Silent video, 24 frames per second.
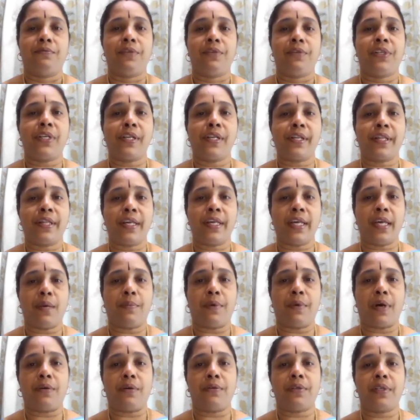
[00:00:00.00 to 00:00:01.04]
We shall see
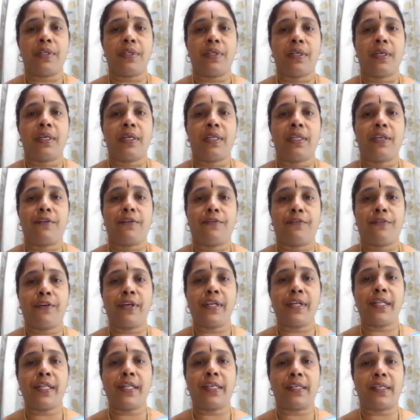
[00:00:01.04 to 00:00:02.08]
about the
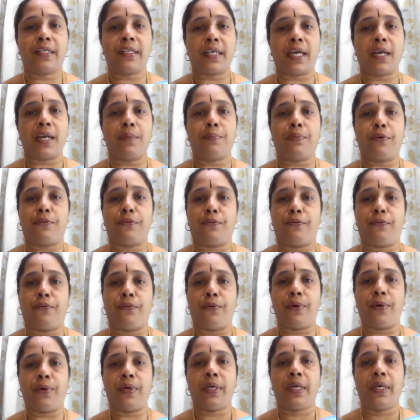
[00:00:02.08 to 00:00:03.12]
first type of
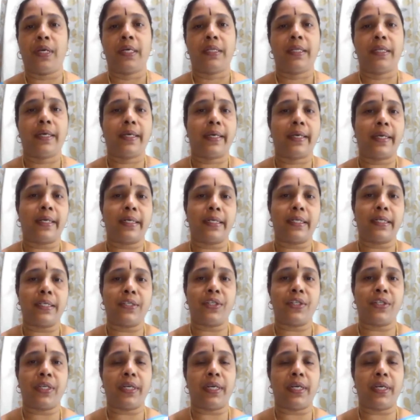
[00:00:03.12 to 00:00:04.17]
food, the
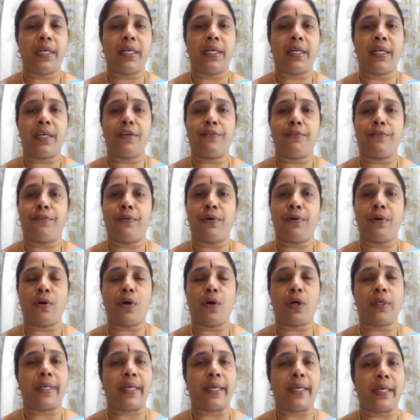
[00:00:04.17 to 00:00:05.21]
energy yielding food
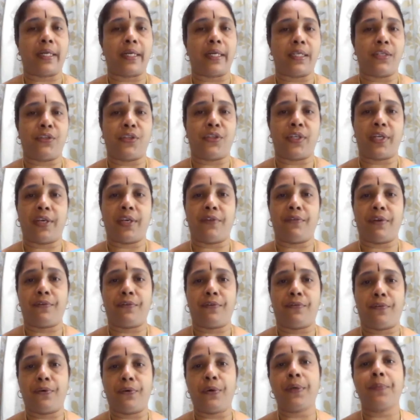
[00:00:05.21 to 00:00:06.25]
or the energy giving
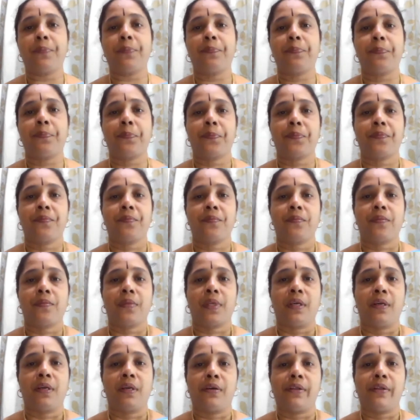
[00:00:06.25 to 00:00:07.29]
food.
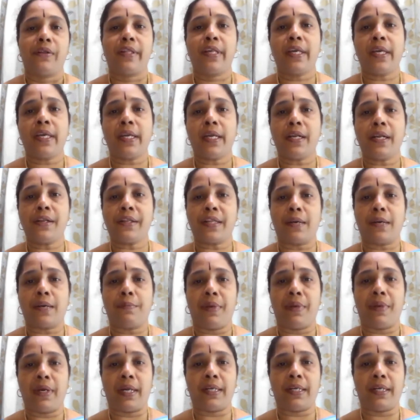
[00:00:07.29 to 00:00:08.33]
Cereals and
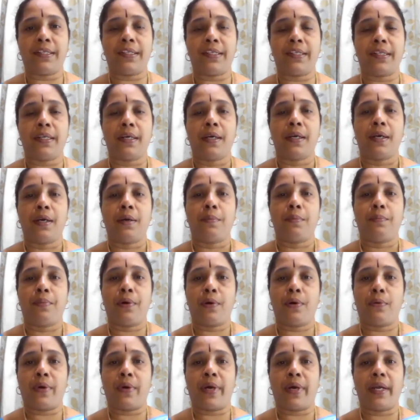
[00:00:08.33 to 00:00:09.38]
millets
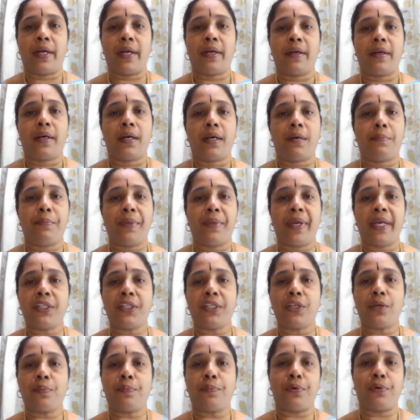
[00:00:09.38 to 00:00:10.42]
provide a
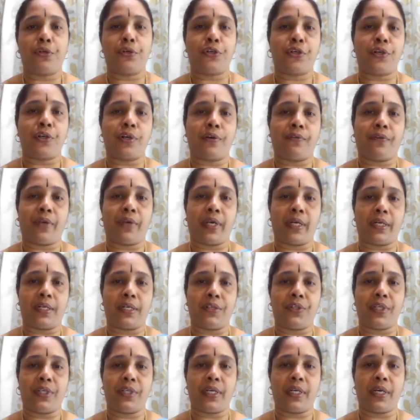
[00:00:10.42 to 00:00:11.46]
major portion of
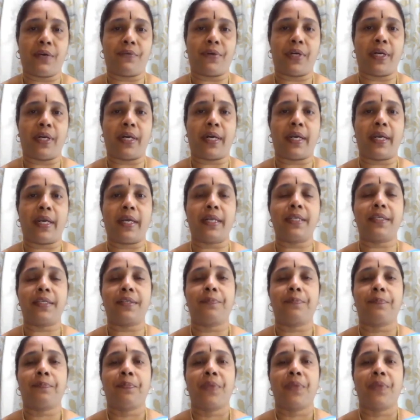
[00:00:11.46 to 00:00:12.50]
energy in our diet
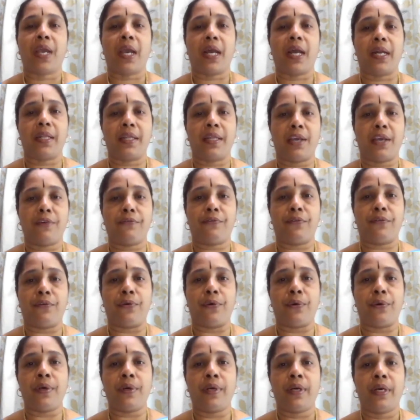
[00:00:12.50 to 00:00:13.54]
and
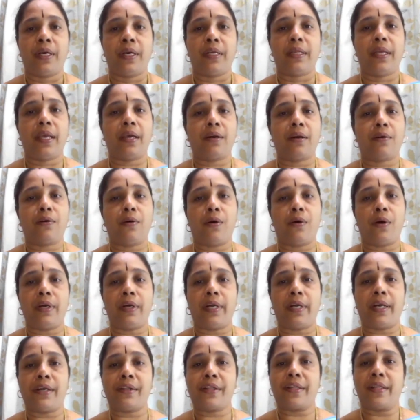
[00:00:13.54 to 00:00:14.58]
therefore they are called
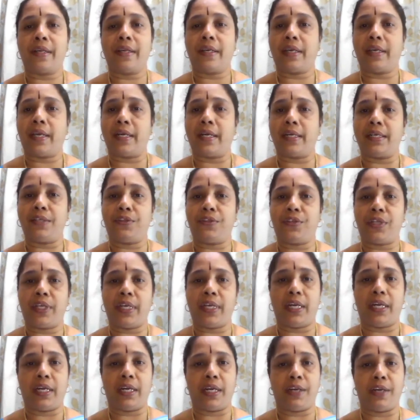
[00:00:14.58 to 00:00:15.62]
as the energy
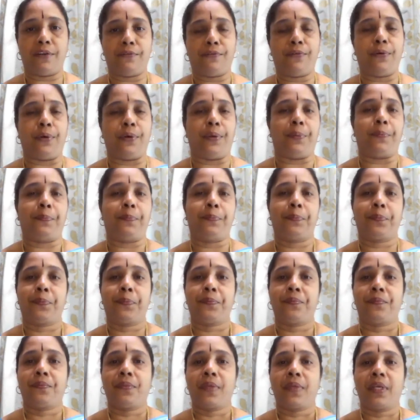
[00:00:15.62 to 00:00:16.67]
yielding food.
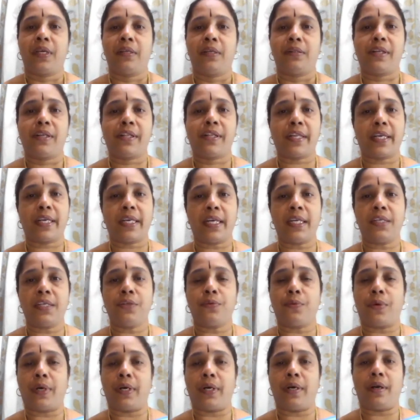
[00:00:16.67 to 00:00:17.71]
The second
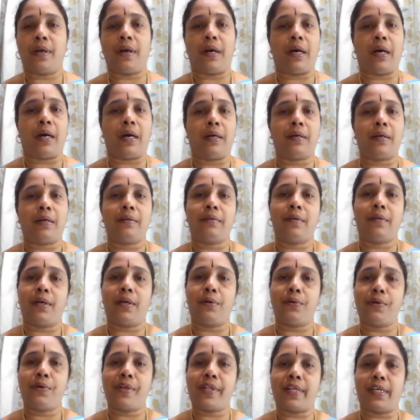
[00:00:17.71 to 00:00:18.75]
one are the
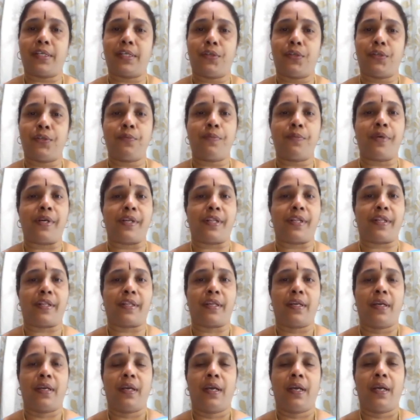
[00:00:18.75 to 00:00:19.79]
roots and
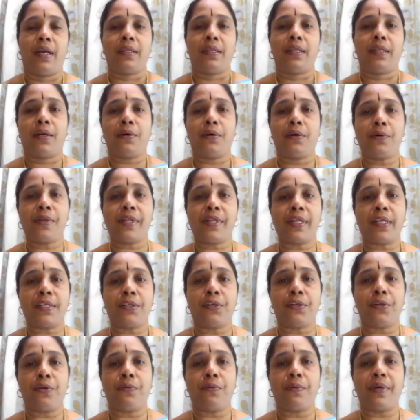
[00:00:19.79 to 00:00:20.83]
tubers. The roots and
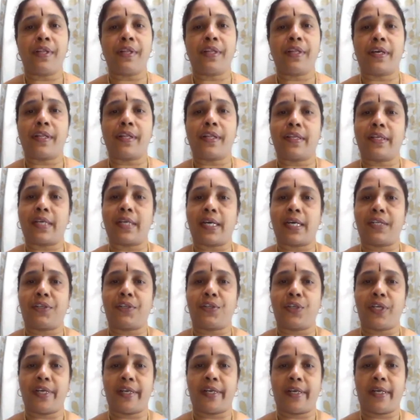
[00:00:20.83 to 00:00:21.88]
tubers are
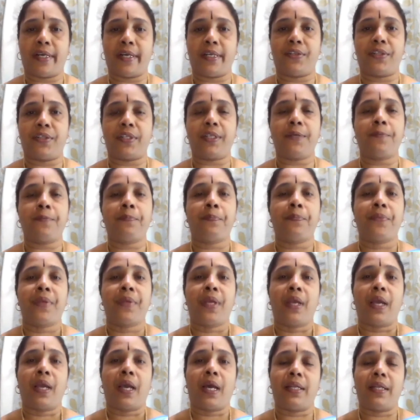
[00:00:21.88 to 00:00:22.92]
starchy in nature
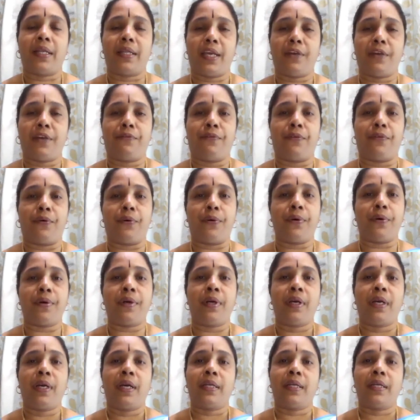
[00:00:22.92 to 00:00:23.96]
and therefore
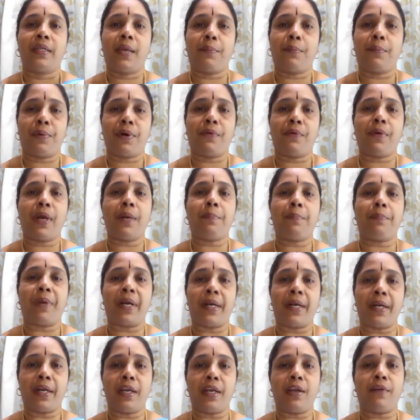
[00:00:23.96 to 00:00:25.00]
they provide
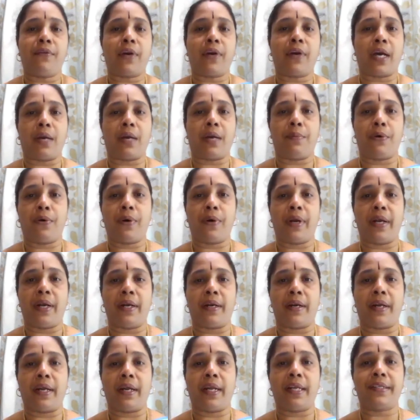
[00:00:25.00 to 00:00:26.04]
plenty of
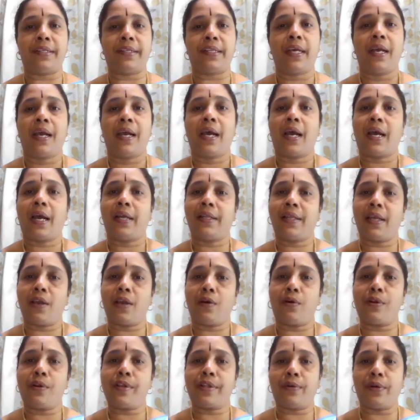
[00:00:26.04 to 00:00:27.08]
carbohydrates and they
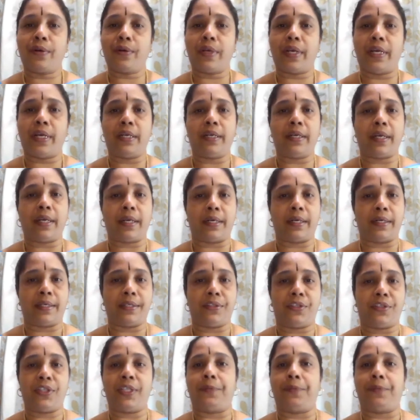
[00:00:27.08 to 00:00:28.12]
also yield
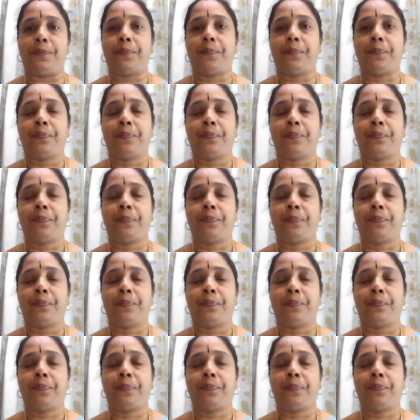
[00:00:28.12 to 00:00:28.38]
energy.